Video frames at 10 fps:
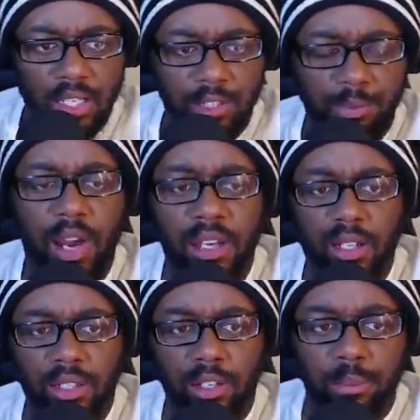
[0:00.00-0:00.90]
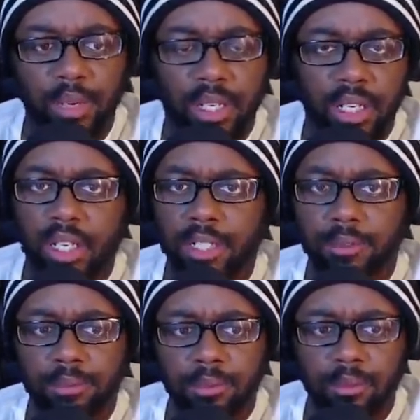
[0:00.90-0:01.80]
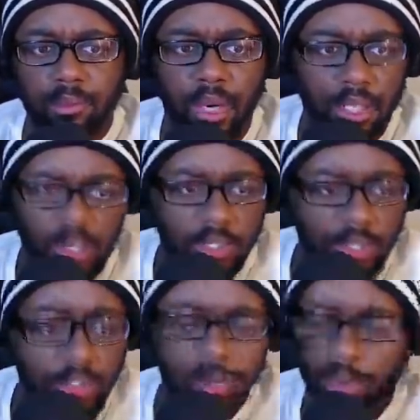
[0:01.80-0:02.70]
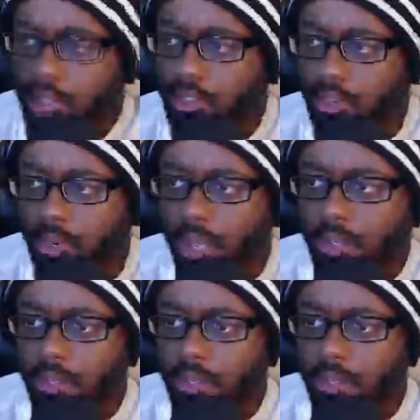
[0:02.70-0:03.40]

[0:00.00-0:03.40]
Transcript: probably gonna be a dud, but it's okay. Super